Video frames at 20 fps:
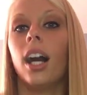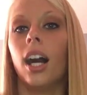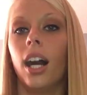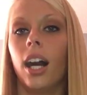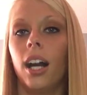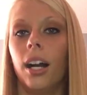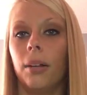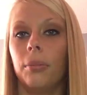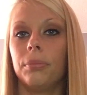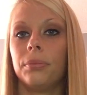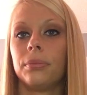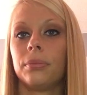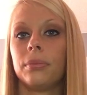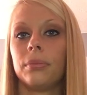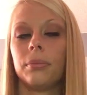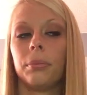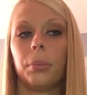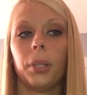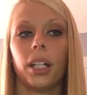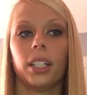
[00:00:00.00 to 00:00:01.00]
Um,
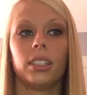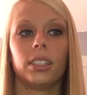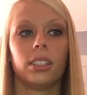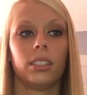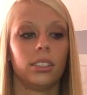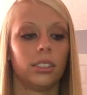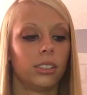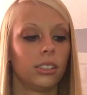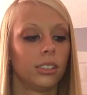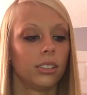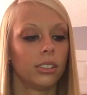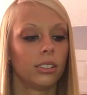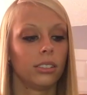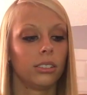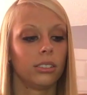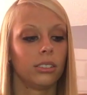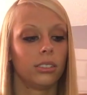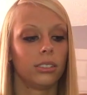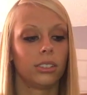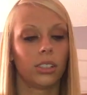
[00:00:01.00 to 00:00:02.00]
but
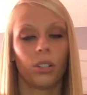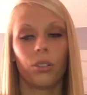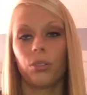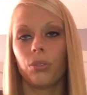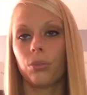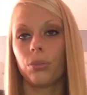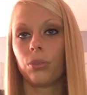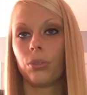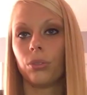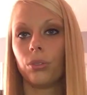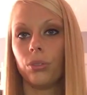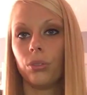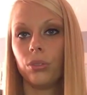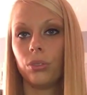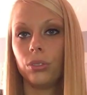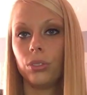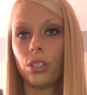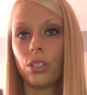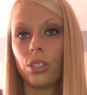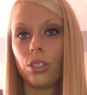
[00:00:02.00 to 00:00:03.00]
don't,
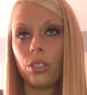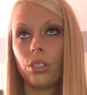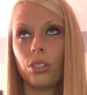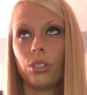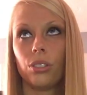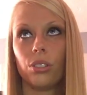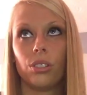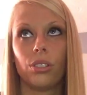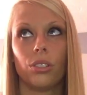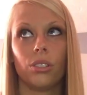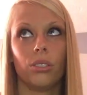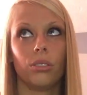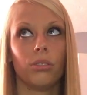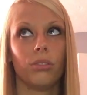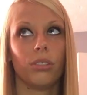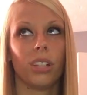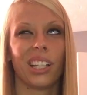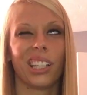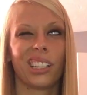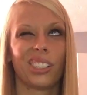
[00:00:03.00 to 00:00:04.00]

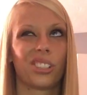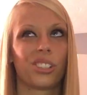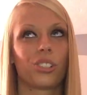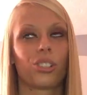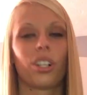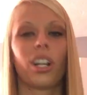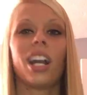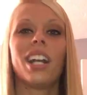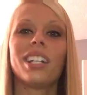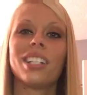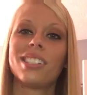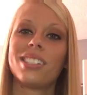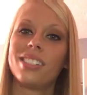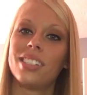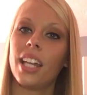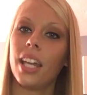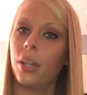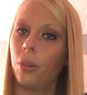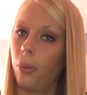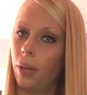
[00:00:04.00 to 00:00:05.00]
like, try to
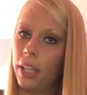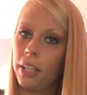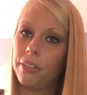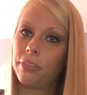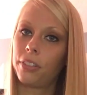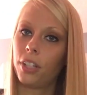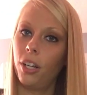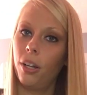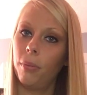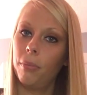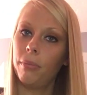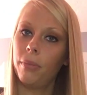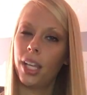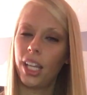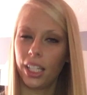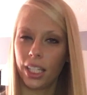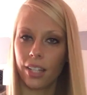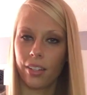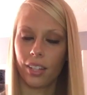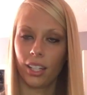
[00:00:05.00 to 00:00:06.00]
stay away from
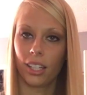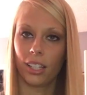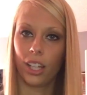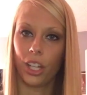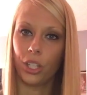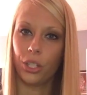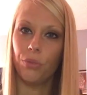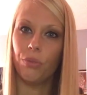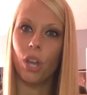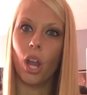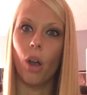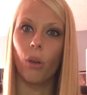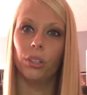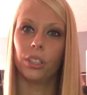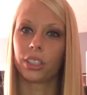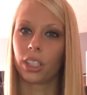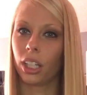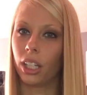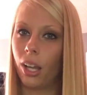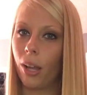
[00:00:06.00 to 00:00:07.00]
anything that you know
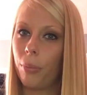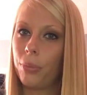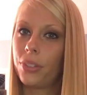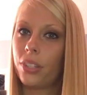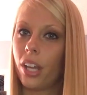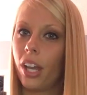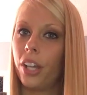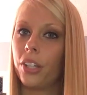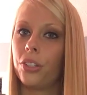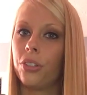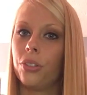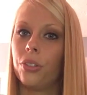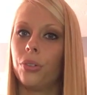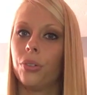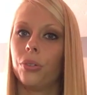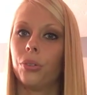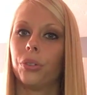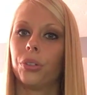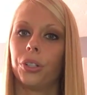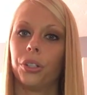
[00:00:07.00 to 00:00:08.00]
is gonna upset
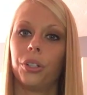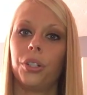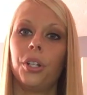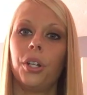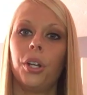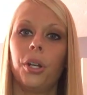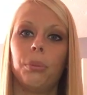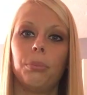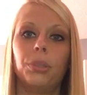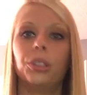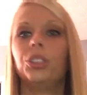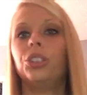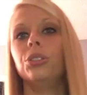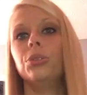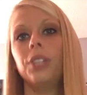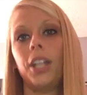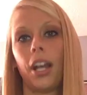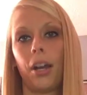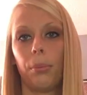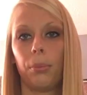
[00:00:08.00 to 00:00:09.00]
you or put you
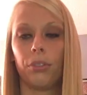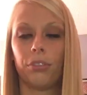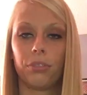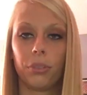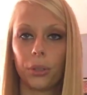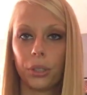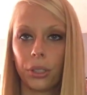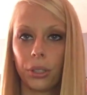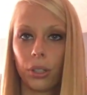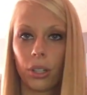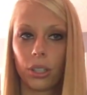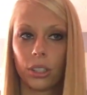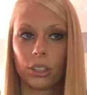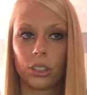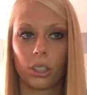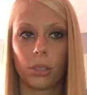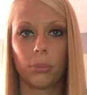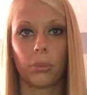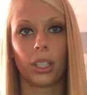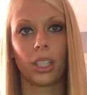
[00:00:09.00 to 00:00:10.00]
down before you go to the
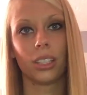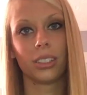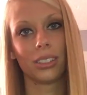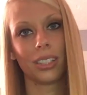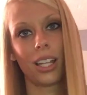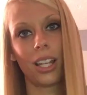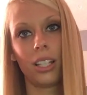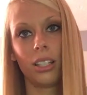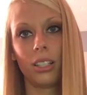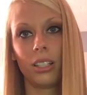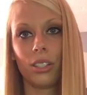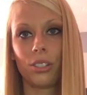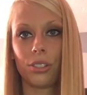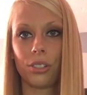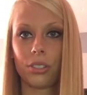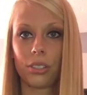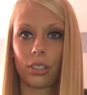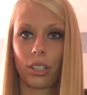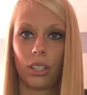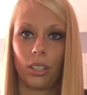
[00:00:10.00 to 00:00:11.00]
gym, because then it's
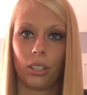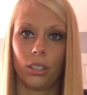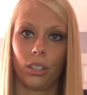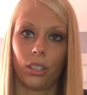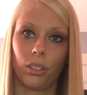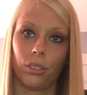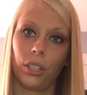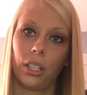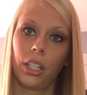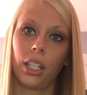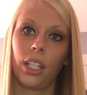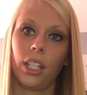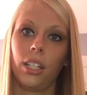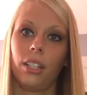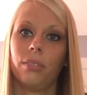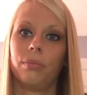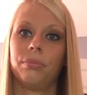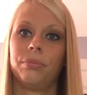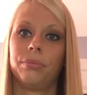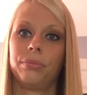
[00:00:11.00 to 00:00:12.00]
just gonna
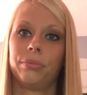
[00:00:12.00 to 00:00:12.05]
already